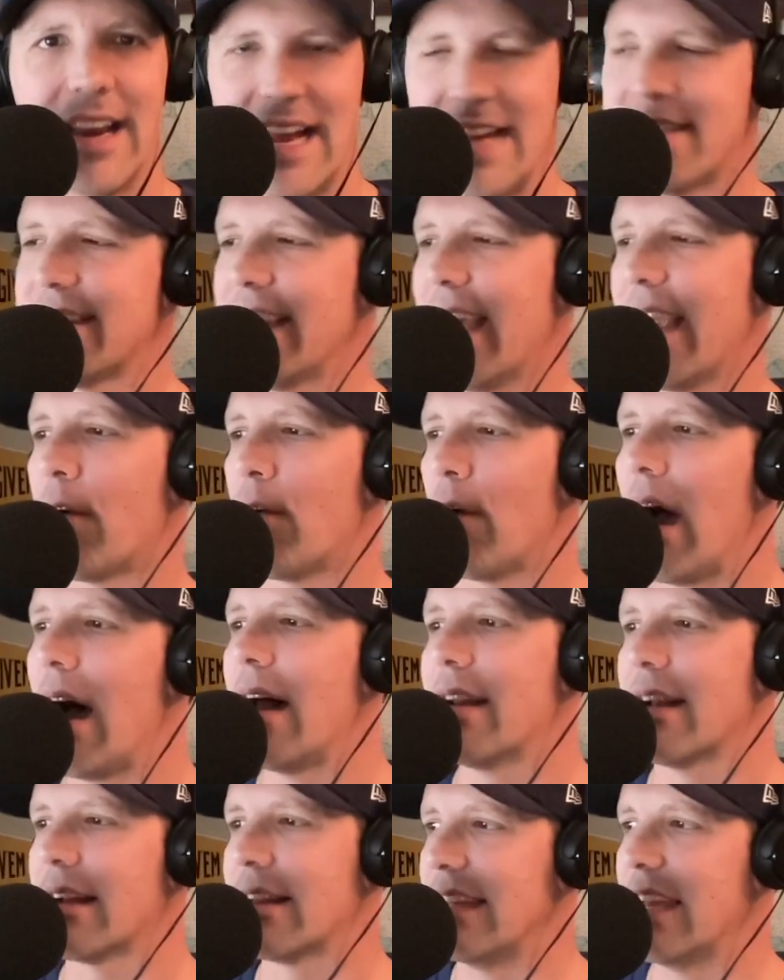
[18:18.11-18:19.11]
And I say
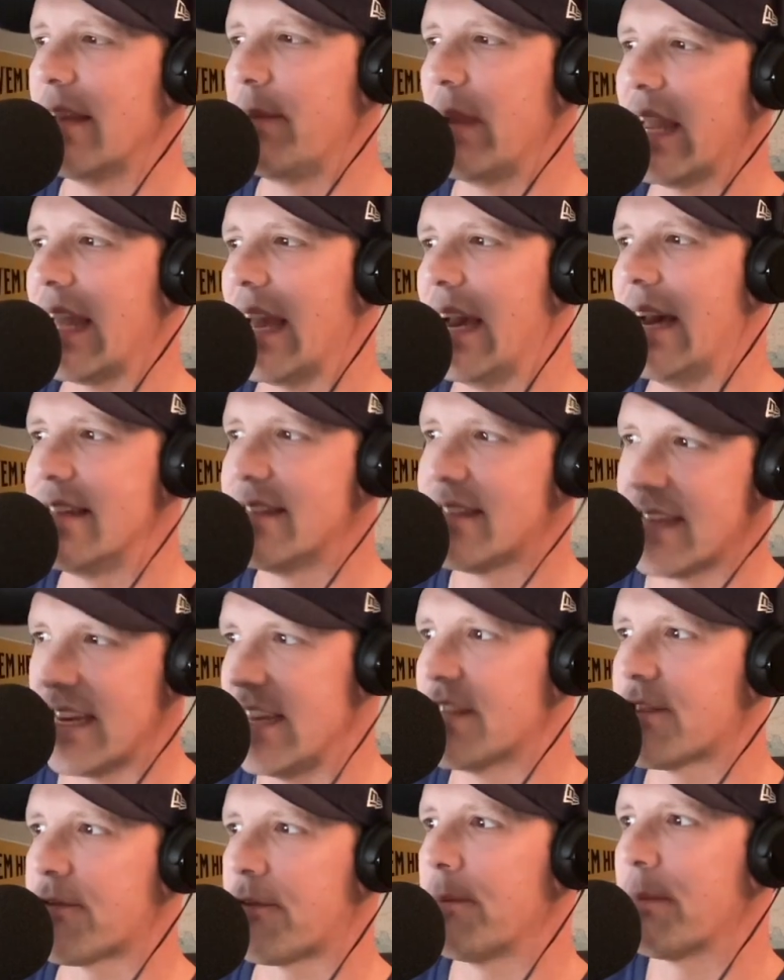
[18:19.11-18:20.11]
ironically because
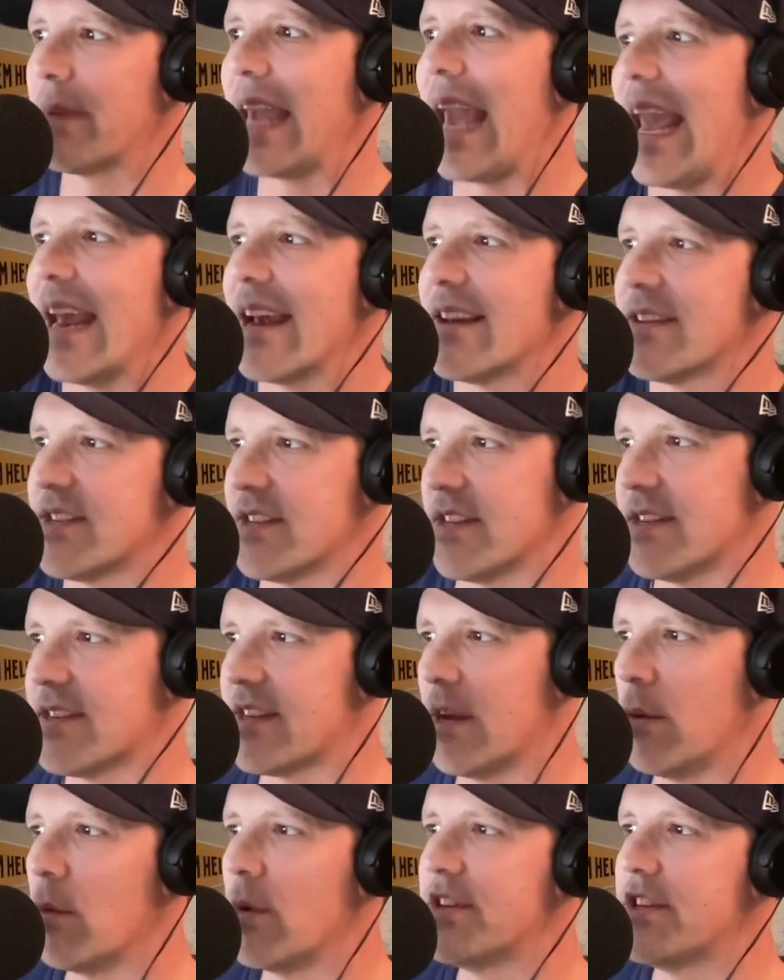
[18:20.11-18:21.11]
he's from
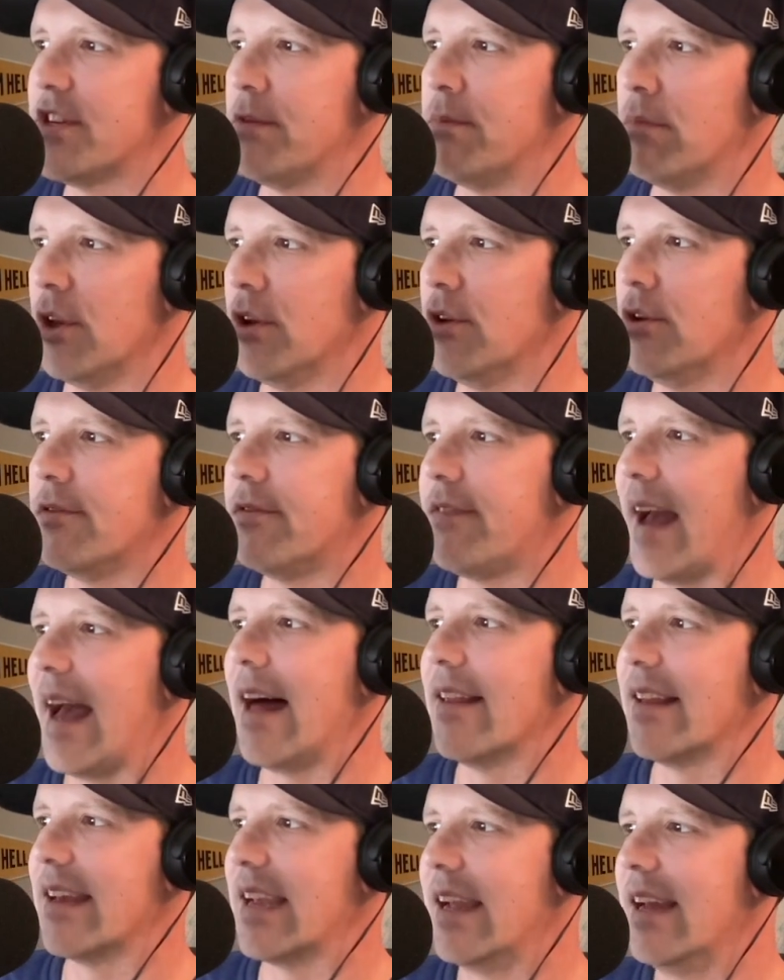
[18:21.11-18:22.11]
Kansas. He went to Blue
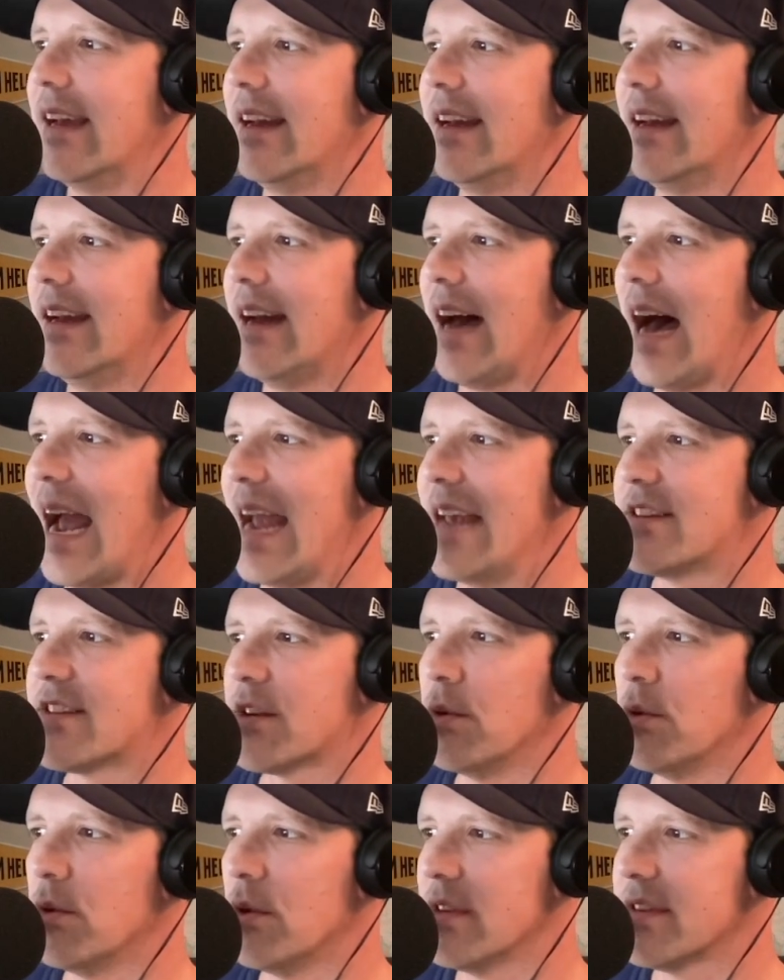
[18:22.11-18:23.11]
Valley High
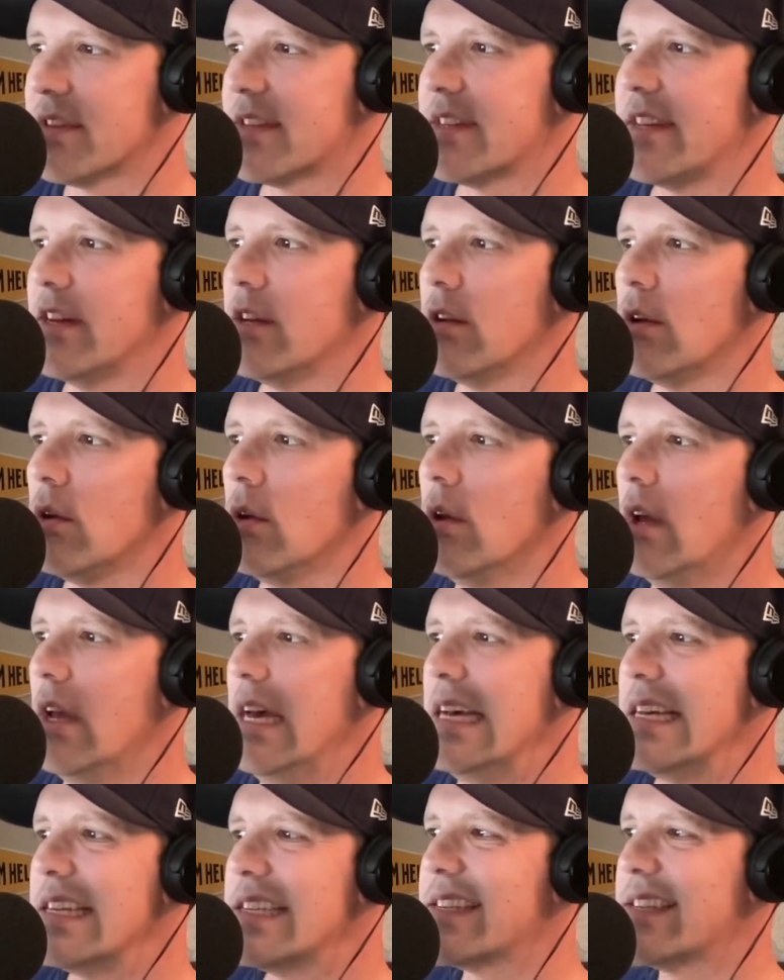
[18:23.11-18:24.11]
School,
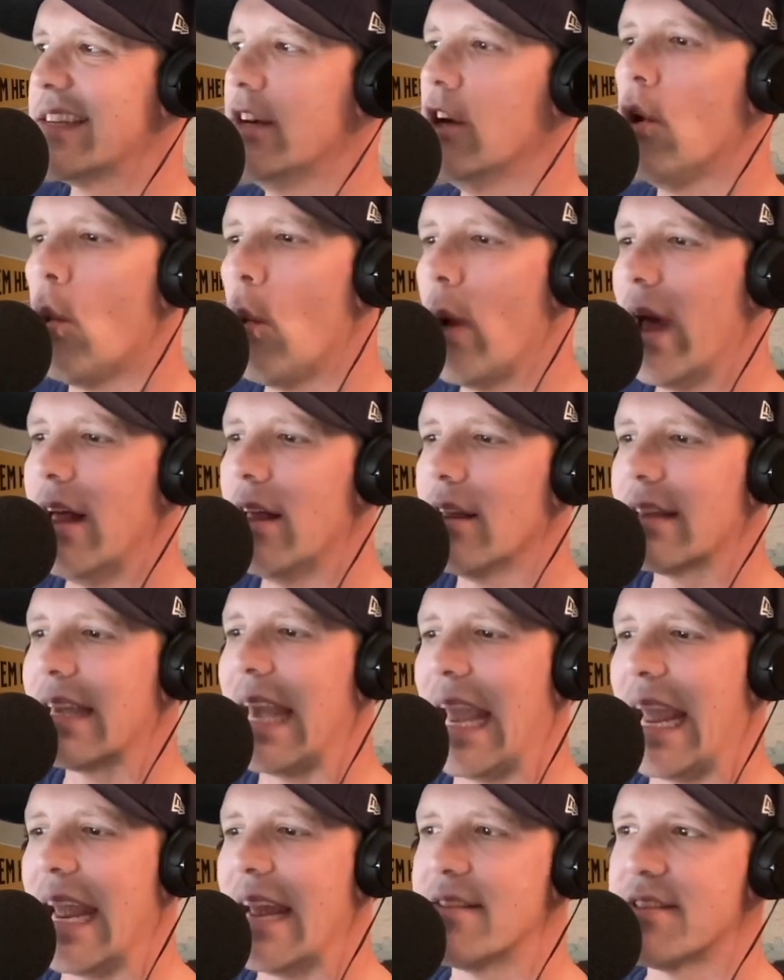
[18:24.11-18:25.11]
Stillwell,
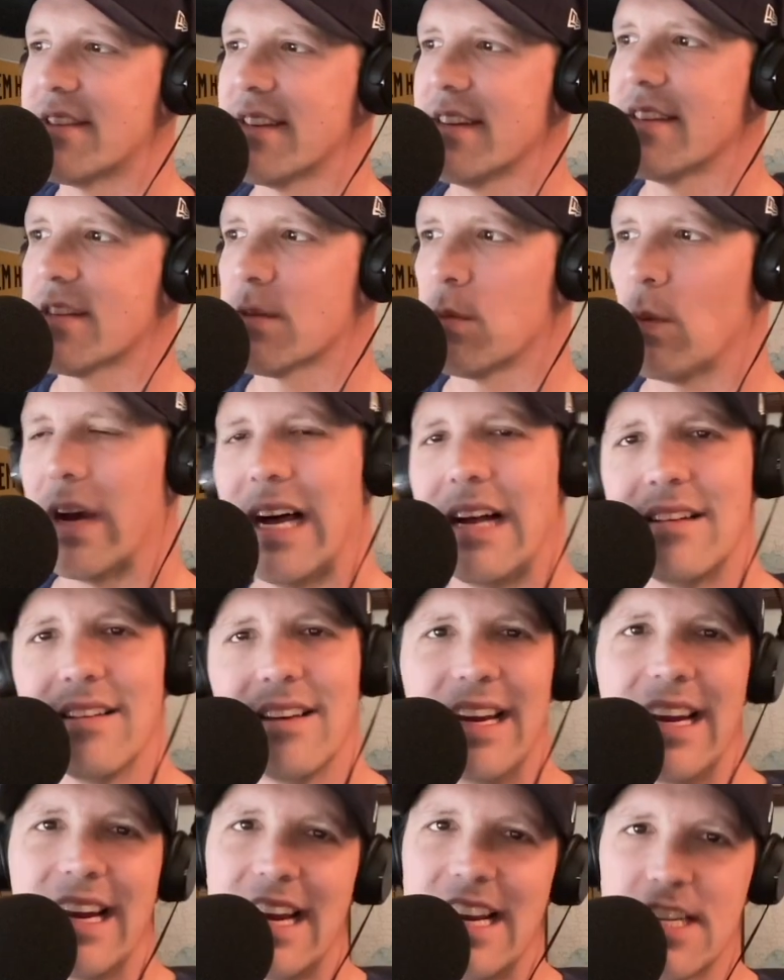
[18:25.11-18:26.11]
Kansas.
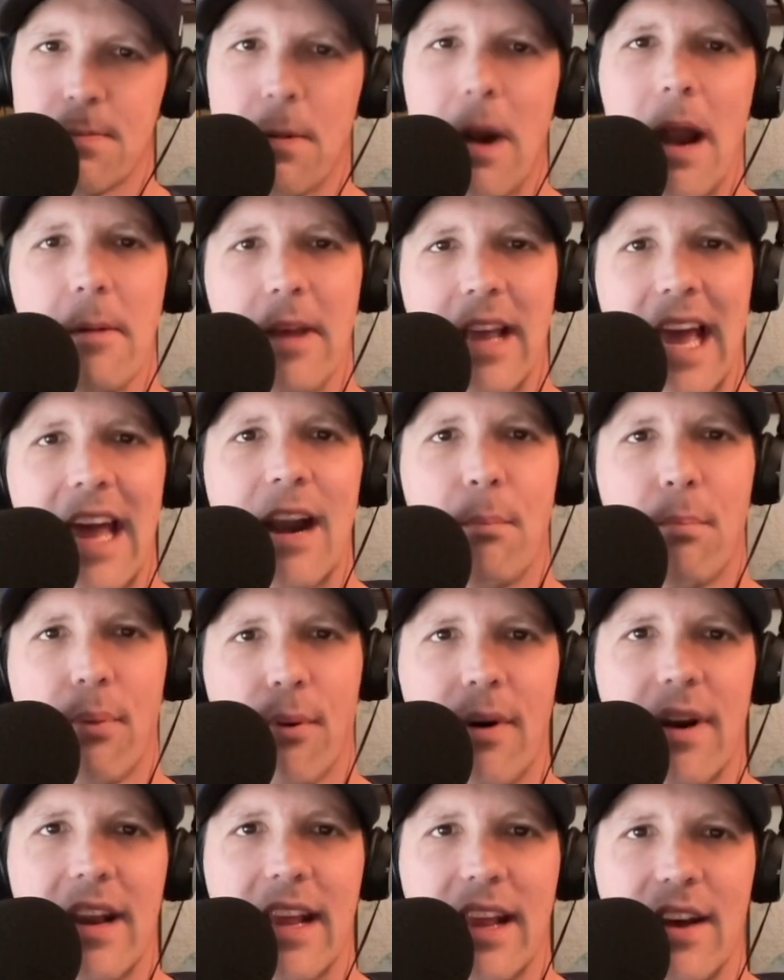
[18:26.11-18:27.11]
Well, he's probably got a
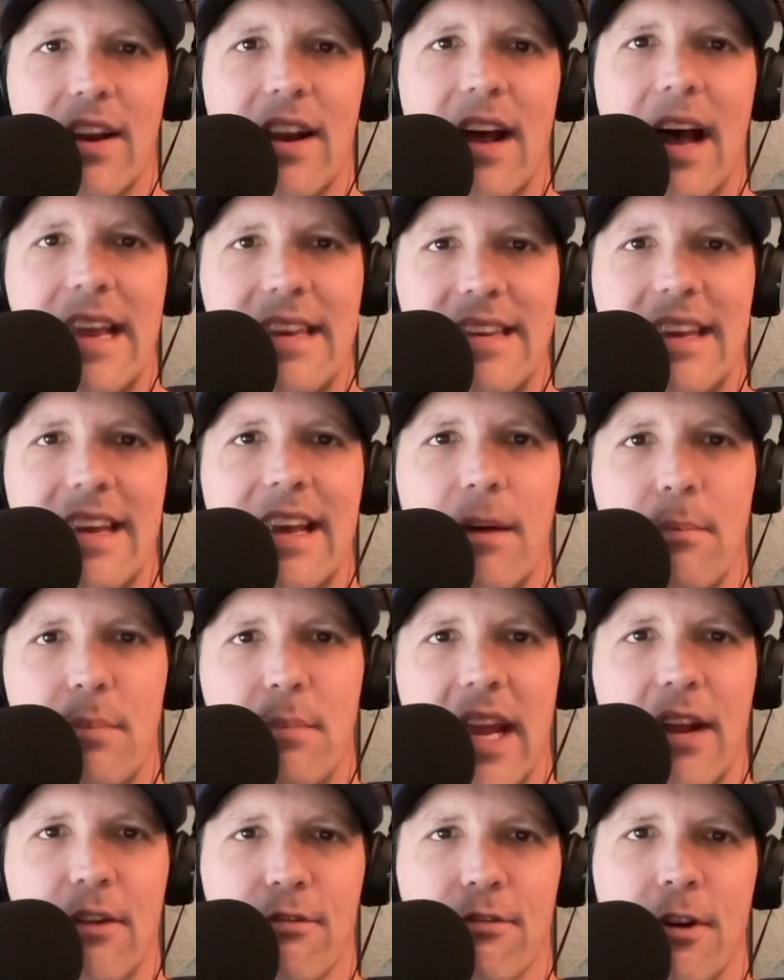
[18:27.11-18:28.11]
pretty good idea
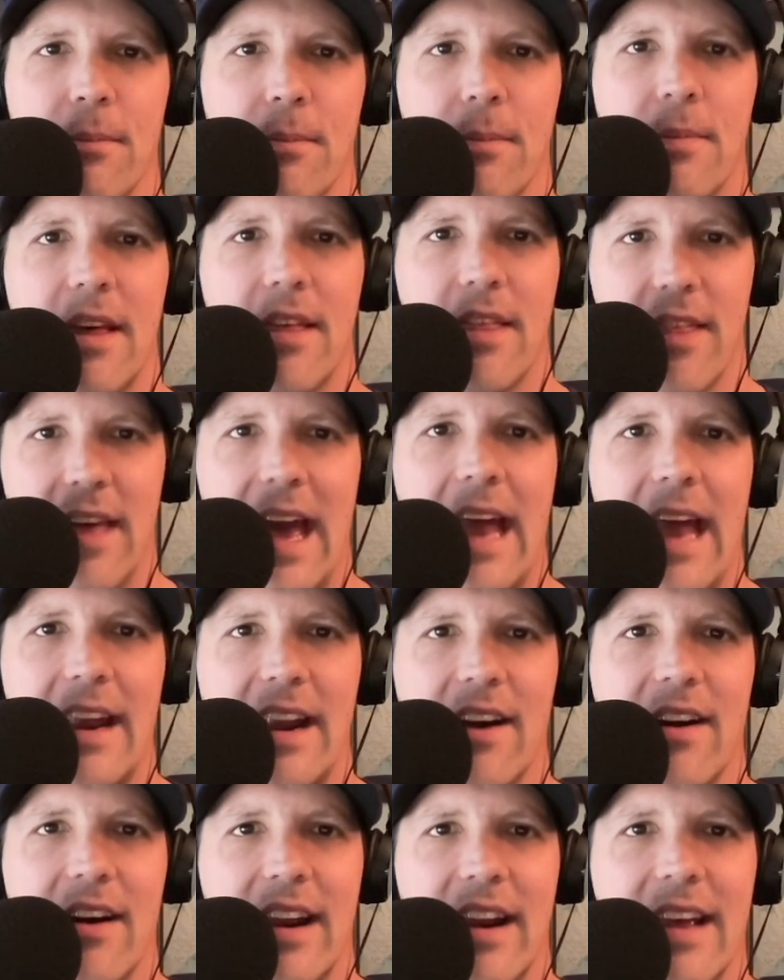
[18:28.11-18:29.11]
being from that
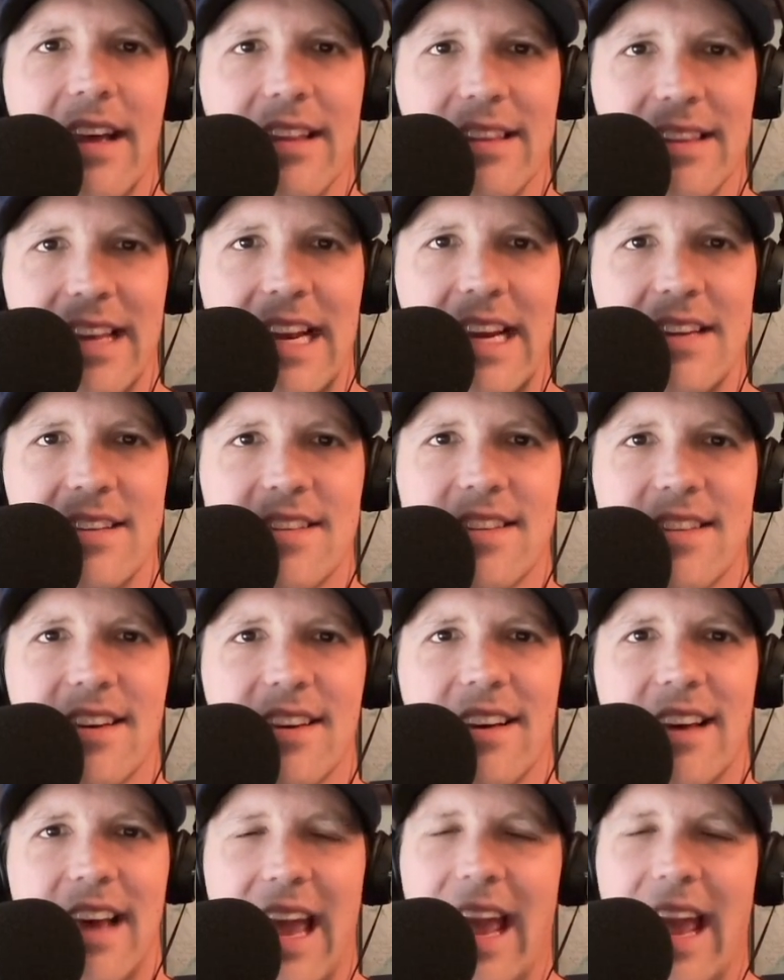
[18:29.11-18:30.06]
area at least.